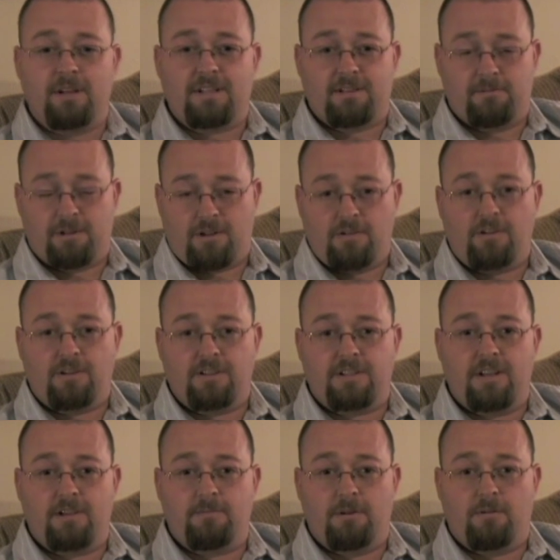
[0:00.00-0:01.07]
Basically, I'm going to go on and
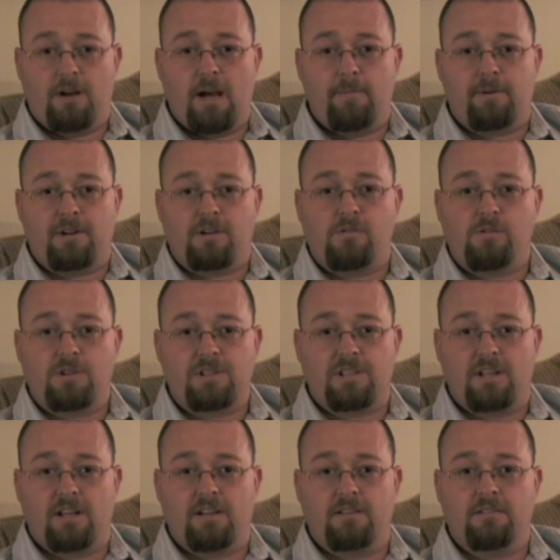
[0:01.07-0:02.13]
tell you about what happened in court
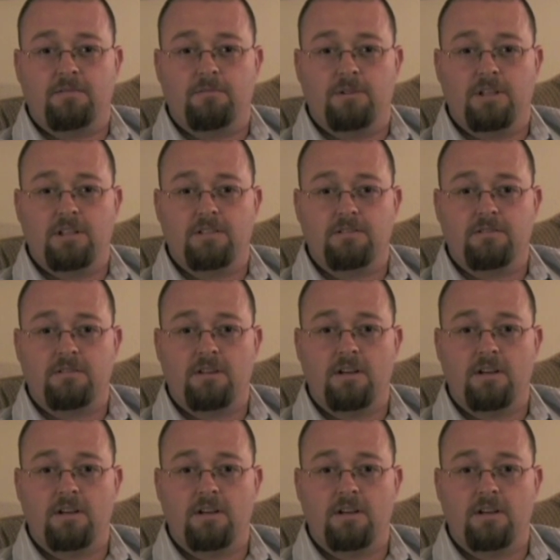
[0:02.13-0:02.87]
today. Went in